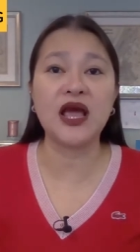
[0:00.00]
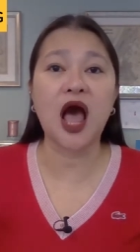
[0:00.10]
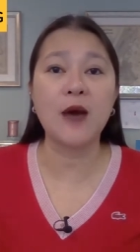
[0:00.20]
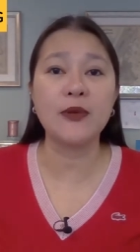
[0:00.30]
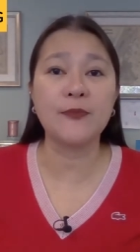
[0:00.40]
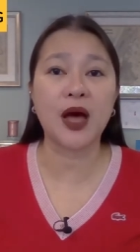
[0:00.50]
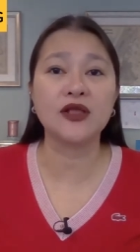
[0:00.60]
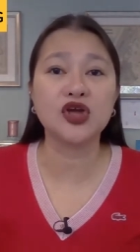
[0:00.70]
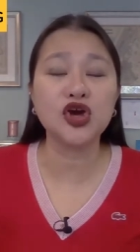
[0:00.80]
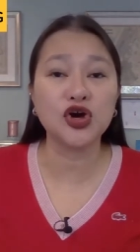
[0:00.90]

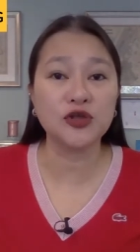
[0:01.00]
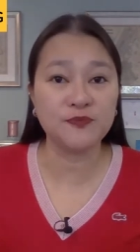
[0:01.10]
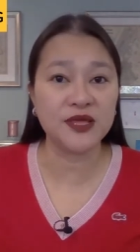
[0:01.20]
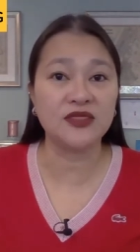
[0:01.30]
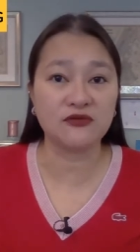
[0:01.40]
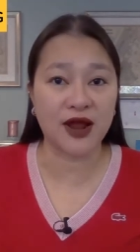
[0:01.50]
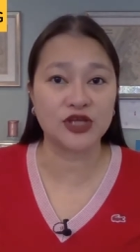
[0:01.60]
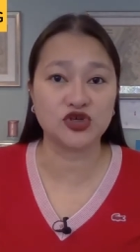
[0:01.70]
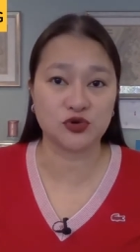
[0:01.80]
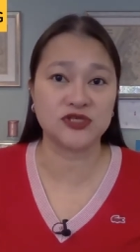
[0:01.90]
CommonBond could be the
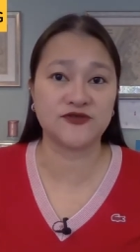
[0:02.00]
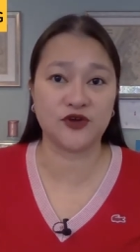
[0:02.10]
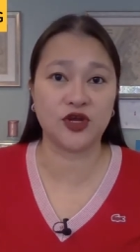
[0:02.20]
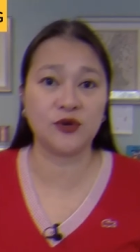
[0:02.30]
right choice for